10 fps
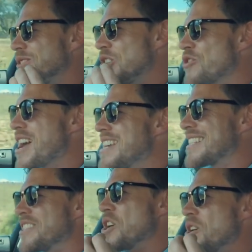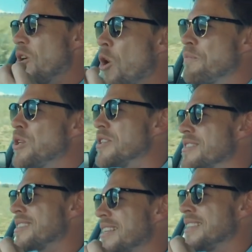grace and the opulence that